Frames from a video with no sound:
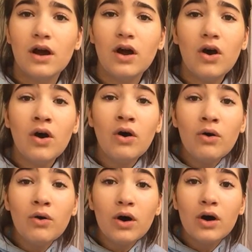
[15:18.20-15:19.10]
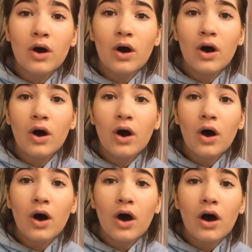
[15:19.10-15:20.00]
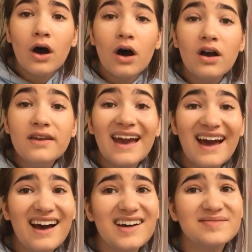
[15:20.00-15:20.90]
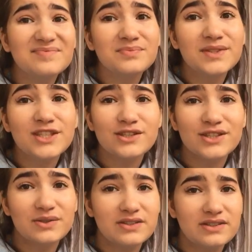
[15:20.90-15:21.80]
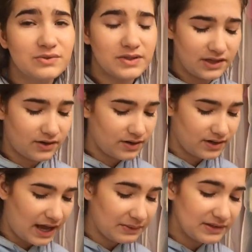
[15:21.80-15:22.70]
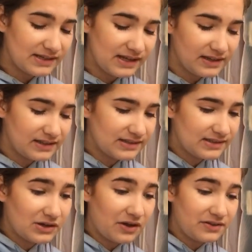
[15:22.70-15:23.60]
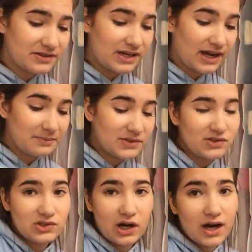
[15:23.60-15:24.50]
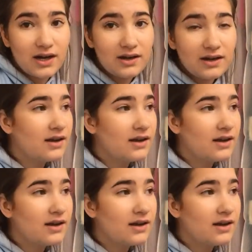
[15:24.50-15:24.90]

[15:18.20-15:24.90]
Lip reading: Oh, yeah. When you're new, this is really hard. I would say that this is not this time to start.